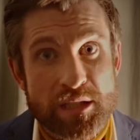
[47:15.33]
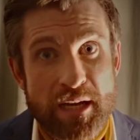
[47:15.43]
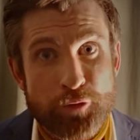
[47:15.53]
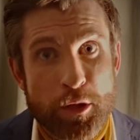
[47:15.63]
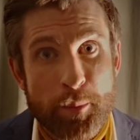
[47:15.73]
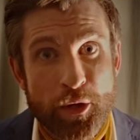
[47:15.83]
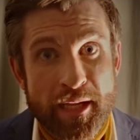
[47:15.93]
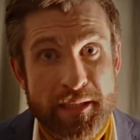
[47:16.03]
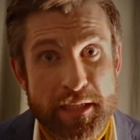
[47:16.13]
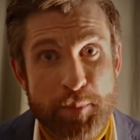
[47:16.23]
left of the body
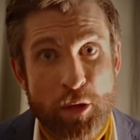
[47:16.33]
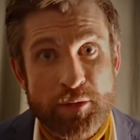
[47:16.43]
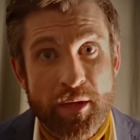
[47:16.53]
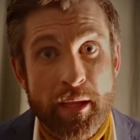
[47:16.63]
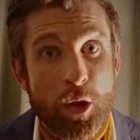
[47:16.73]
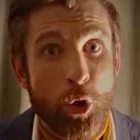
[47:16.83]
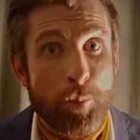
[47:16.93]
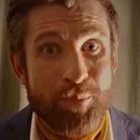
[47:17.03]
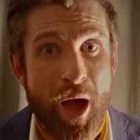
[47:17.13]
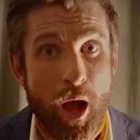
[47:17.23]
and dispose of it
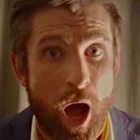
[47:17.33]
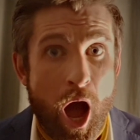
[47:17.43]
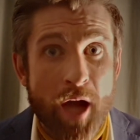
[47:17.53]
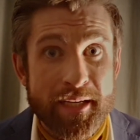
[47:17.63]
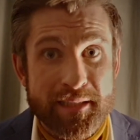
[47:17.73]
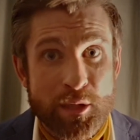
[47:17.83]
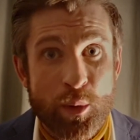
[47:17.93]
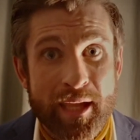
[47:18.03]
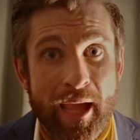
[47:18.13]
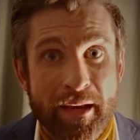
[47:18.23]
or hide it till we
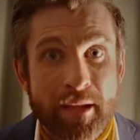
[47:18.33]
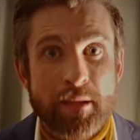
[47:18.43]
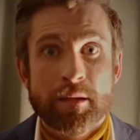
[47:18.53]
can.